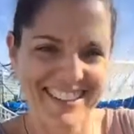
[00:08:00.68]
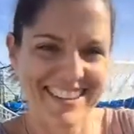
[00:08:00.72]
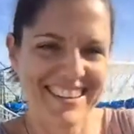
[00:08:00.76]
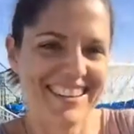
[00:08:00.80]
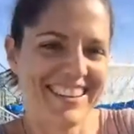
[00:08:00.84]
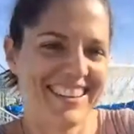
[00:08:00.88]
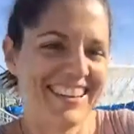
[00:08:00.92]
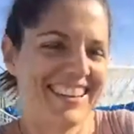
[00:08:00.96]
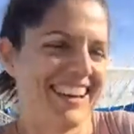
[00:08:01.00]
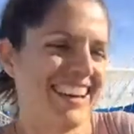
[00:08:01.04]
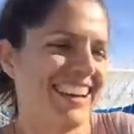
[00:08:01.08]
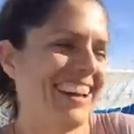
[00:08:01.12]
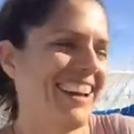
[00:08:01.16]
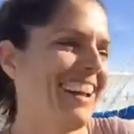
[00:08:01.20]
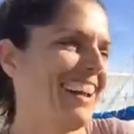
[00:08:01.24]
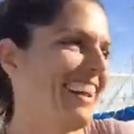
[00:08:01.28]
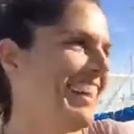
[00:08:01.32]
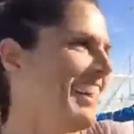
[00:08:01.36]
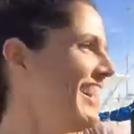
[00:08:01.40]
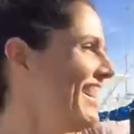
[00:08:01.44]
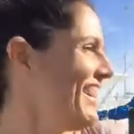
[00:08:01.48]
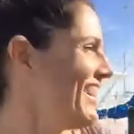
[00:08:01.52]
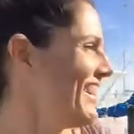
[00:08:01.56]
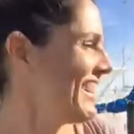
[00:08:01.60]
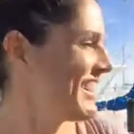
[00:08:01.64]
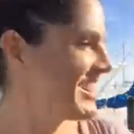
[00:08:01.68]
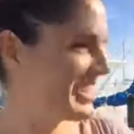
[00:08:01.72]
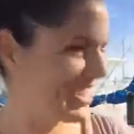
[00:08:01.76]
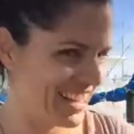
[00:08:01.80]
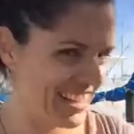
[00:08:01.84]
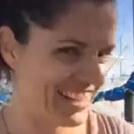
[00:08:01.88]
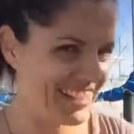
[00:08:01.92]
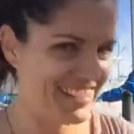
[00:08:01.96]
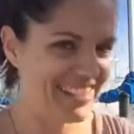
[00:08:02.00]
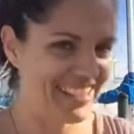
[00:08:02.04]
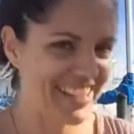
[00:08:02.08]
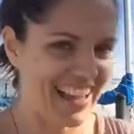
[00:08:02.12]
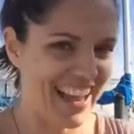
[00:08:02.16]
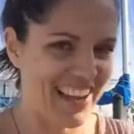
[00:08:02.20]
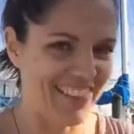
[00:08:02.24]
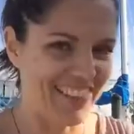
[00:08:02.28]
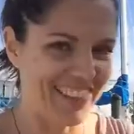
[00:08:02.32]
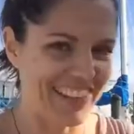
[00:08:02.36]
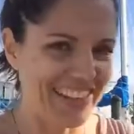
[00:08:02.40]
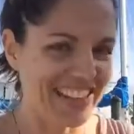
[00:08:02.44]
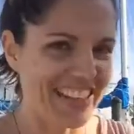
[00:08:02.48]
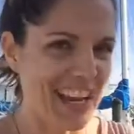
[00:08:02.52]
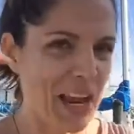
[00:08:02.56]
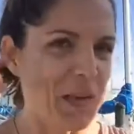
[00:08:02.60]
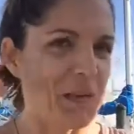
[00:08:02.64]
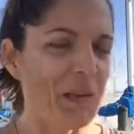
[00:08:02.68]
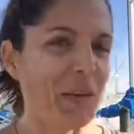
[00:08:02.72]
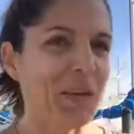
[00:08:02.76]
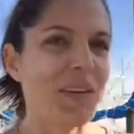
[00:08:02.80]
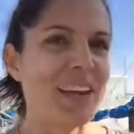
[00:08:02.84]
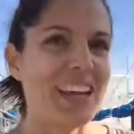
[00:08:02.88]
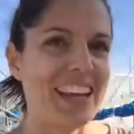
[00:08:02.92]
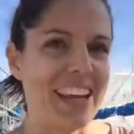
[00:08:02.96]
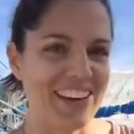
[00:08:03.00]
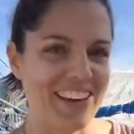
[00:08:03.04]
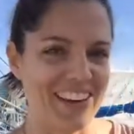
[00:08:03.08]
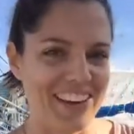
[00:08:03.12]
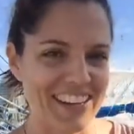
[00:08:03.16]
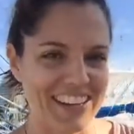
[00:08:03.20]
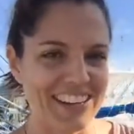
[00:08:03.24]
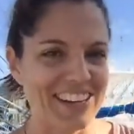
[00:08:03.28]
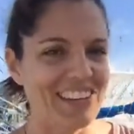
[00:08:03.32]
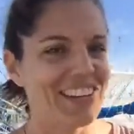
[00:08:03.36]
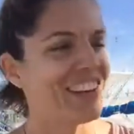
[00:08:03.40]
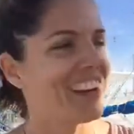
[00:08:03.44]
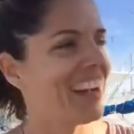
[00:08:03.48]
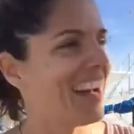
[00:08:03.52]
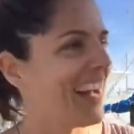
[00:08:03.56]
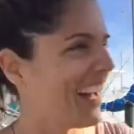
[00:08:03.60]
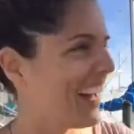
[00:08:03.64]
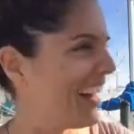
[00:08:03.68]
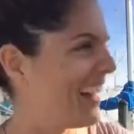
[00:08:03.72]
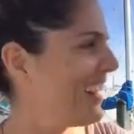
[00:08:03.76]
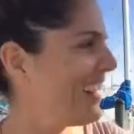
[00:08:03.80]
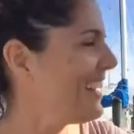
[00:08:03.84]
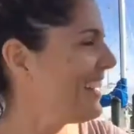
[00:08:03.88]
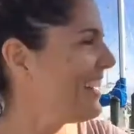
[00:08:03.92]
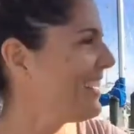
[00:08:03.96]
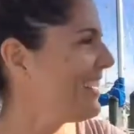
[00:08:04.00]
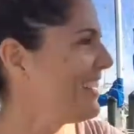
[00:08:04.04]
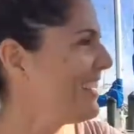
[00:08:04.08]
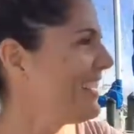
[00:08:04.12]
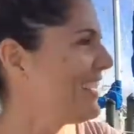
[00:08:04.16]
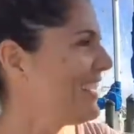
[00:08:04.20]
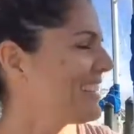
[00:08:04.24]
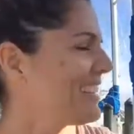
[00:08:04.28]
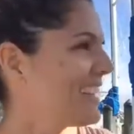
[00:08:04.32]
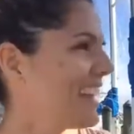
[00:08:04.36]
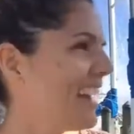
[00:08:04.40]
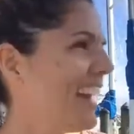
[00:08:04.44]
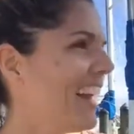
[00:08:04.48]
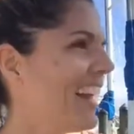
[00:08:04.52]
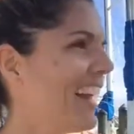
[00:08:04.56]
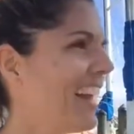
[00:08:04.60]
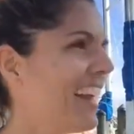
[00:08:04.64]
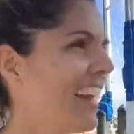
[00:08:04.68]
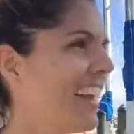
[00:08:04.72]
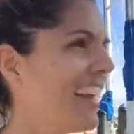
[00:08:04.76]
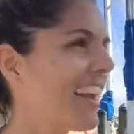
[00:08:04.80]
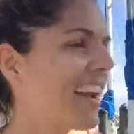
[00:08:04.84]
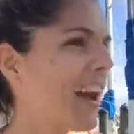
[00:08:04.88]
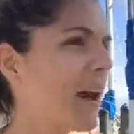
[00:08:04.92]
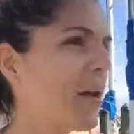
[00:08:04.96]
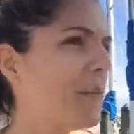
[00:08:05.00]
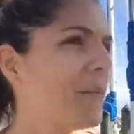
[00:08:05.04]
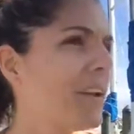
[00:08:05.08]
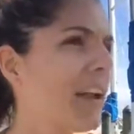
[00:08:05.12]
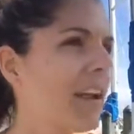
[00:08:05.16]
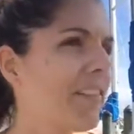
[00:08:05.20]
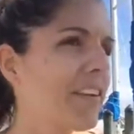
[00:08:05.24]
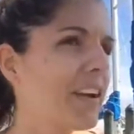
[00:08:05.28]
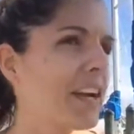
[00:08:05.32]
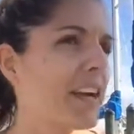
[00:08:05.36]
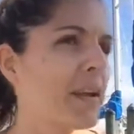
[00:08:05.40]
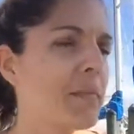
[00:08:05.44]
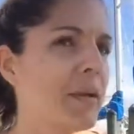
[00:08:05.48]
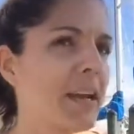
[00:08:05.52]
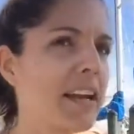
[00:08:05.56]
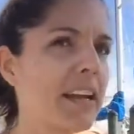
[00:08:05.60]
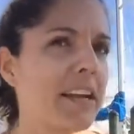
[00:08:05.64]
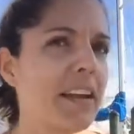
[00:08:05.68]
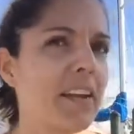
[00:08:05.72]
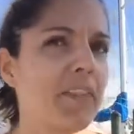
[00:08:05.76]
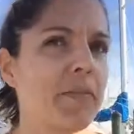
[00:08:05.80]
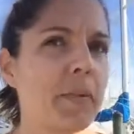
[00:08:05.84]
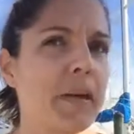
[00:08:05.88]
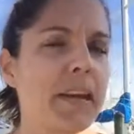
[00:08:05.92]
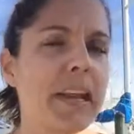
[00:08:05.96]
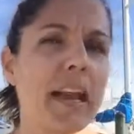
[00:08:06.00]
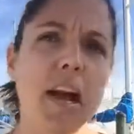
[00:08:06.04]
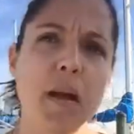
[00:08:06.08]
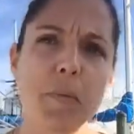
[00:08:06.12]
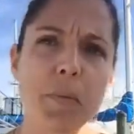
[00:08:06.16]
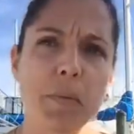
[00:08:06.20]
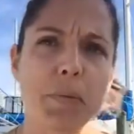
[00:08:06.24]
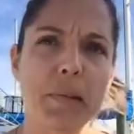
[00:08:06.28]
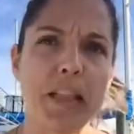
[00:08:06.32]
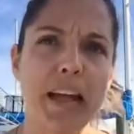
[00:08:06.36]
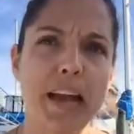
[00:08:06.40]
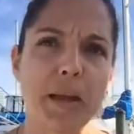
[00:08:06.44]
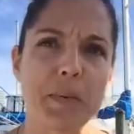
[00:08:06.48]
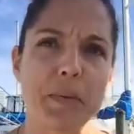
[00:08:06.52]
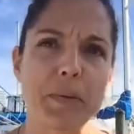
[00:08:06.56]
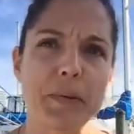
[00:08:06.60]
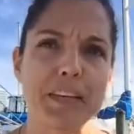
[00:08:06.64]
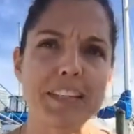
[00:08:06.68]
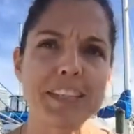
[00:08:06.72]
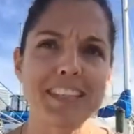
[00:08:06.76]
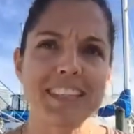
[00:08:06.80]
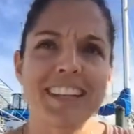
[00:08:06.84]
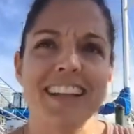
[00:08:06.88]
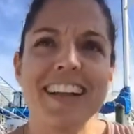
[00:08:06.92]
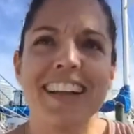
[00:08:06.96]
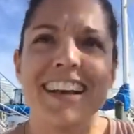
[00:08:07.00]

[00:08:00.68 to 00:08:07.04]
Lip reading: Like just every time you hear it in your head, like, I'm never going to make enough money, I'm a platypus.